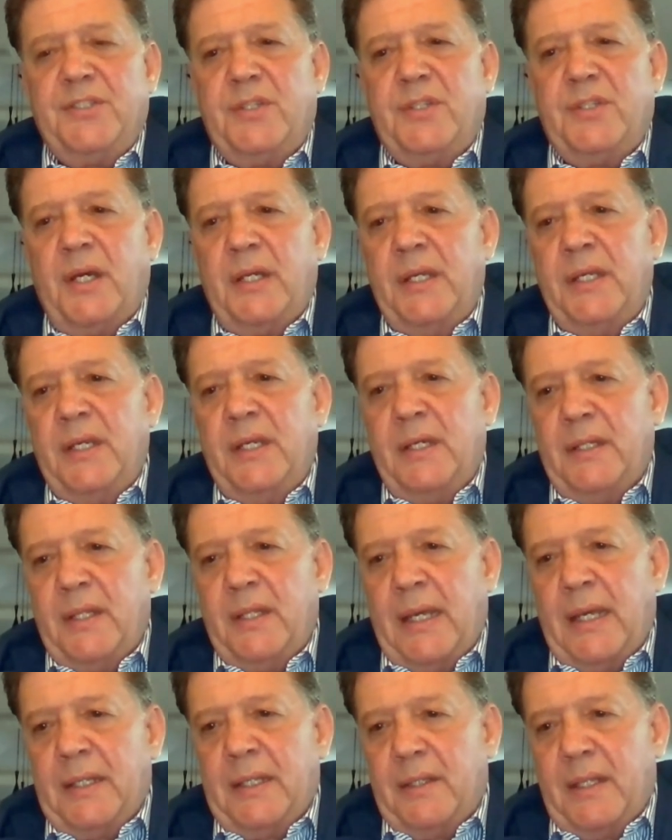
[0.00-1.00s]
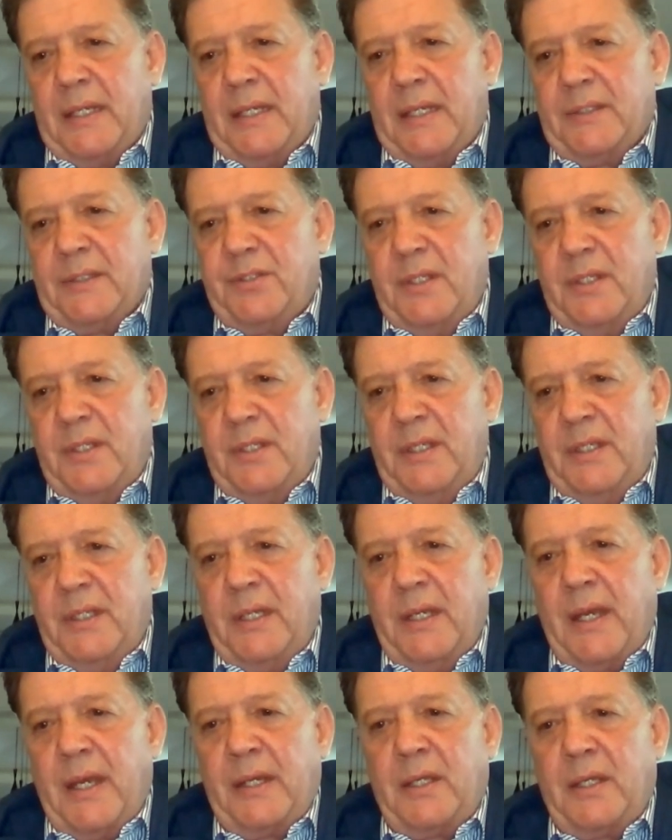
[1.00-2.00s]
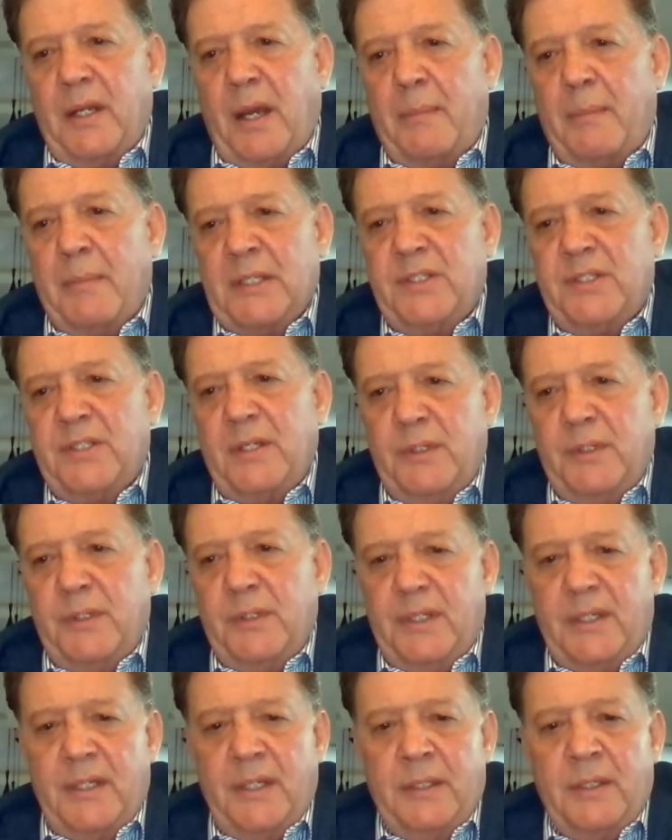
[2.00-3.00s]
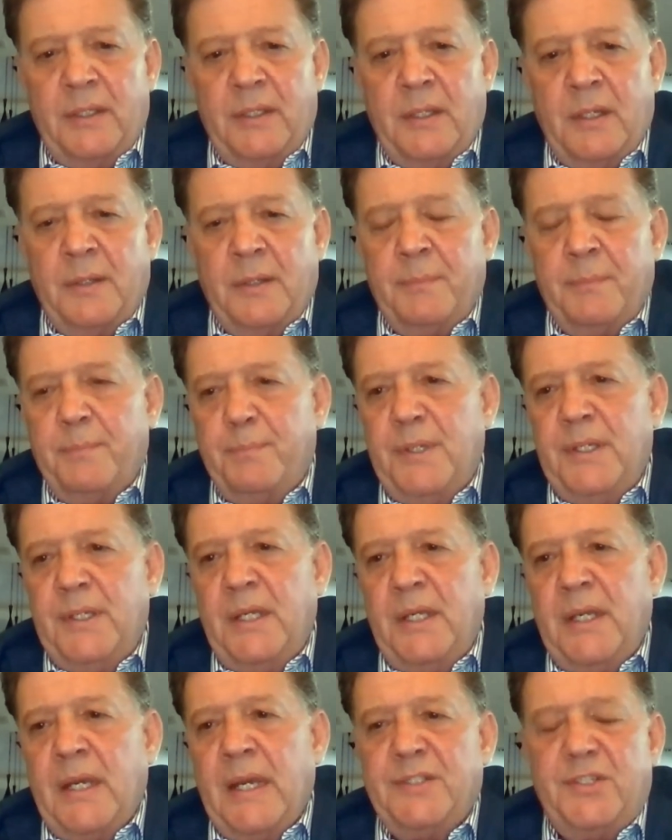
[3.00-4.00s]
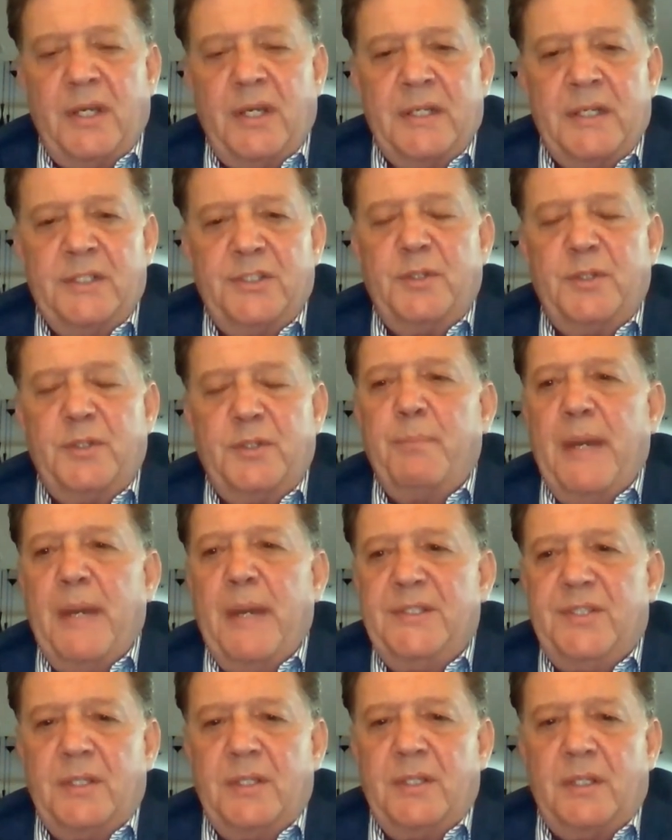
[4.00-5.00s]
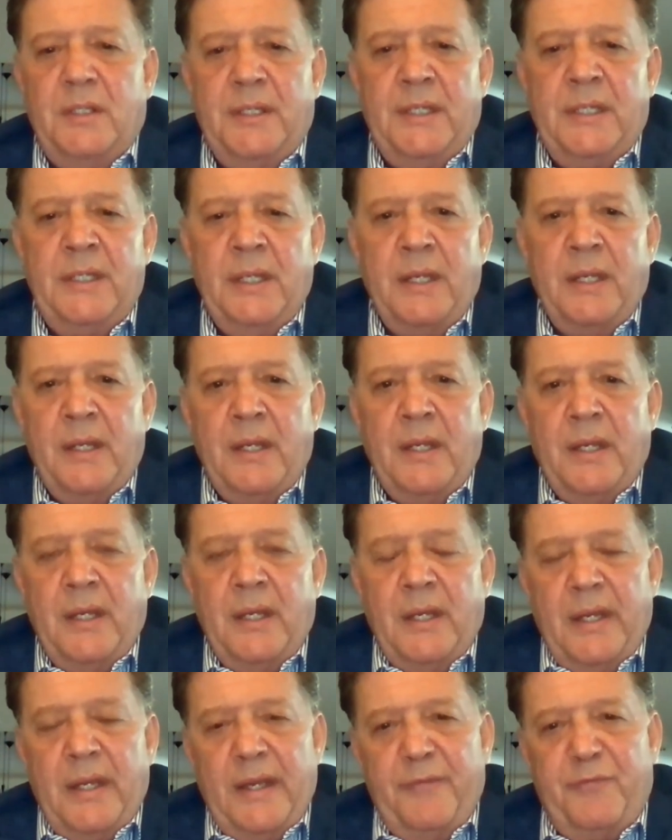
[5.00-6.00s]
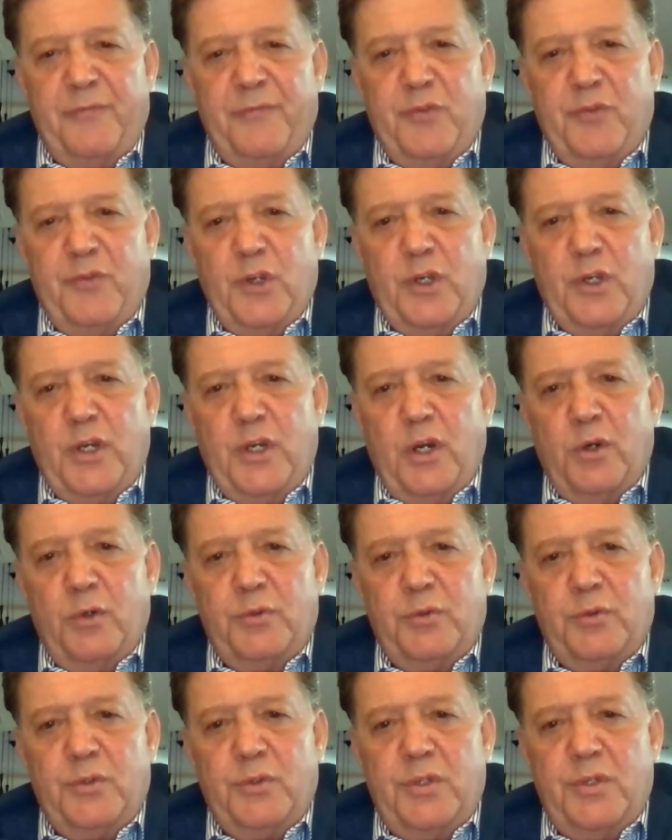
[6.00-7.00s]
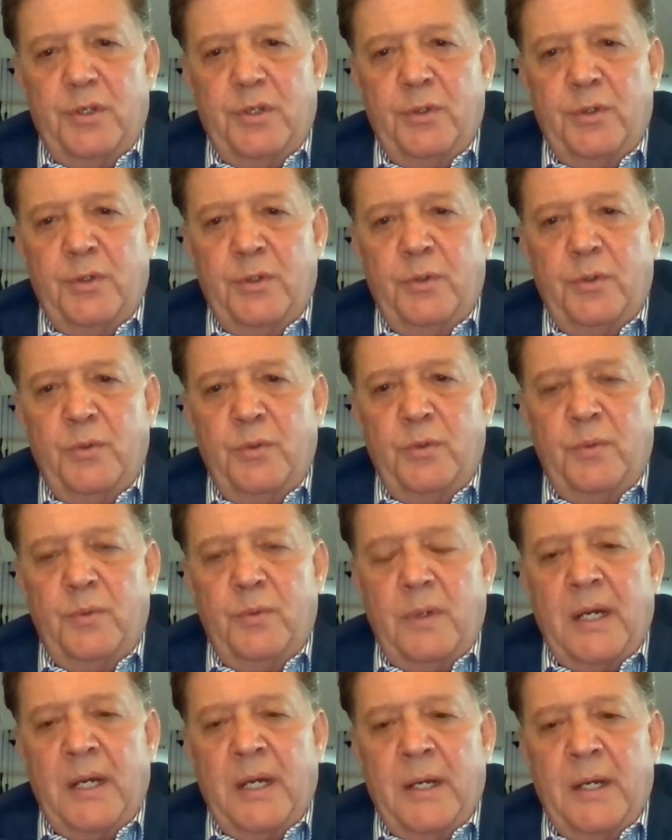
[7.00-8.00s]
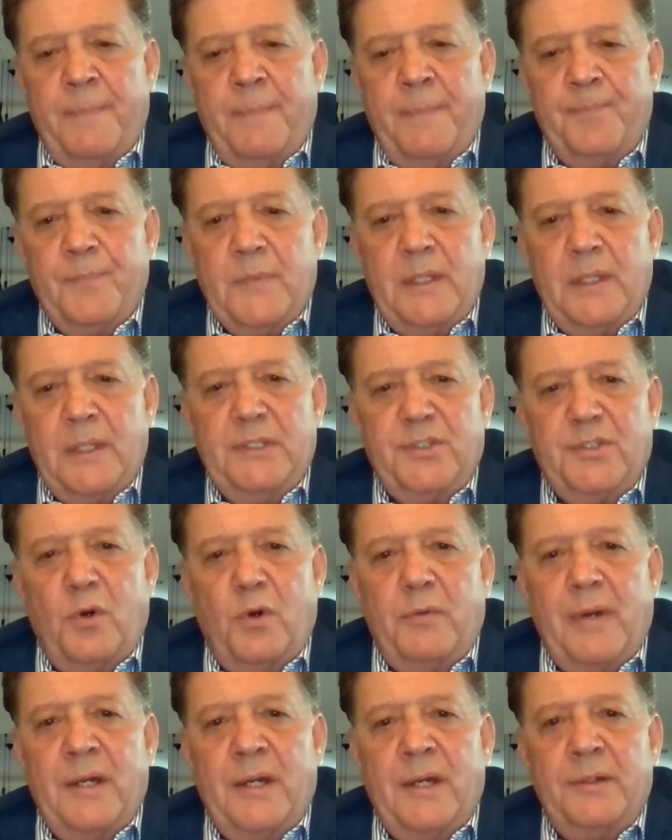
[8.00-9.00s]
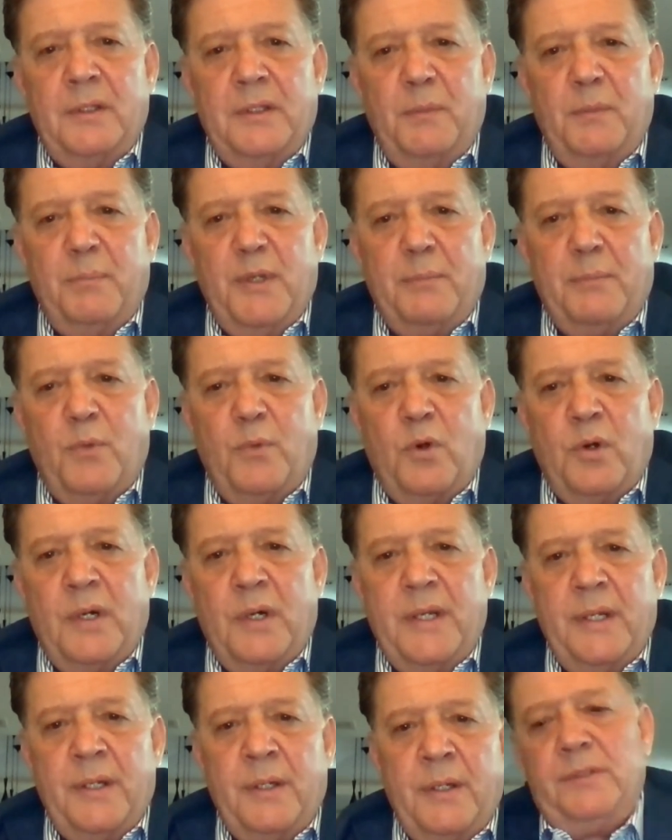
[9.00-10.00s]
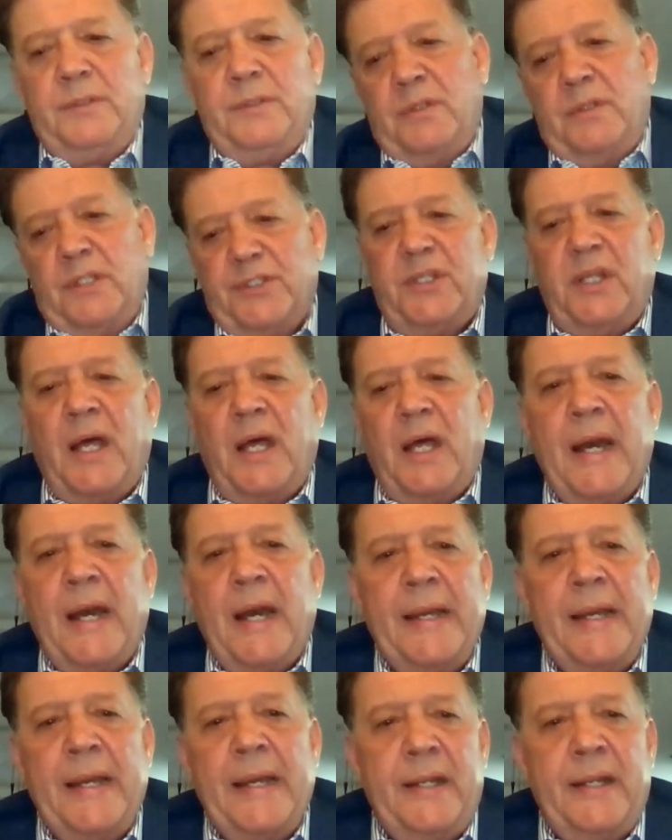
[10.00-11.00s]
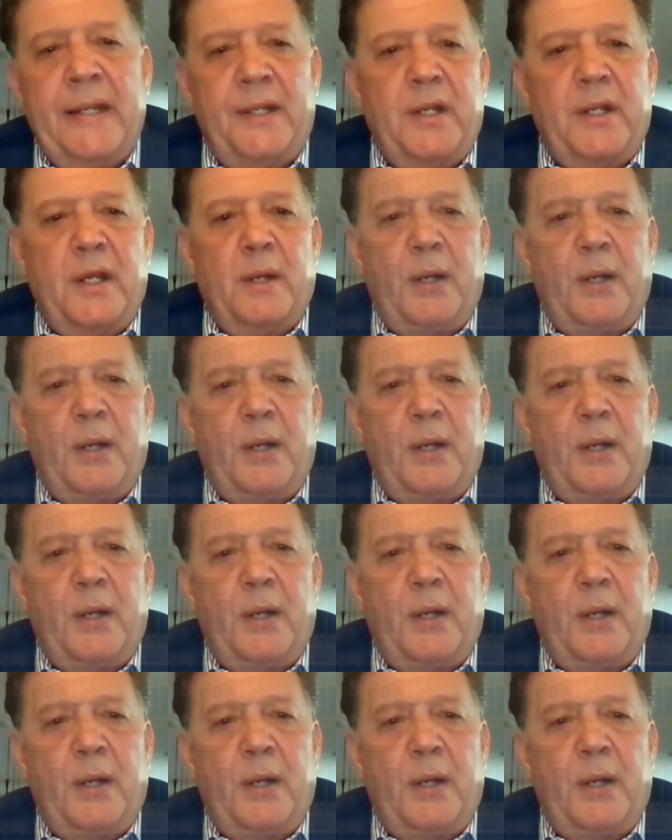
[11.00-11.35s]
study, and that that's the economics that we did in the PEA study. So basically, if you go to um, let me scroll around a little bit more here. The slide on number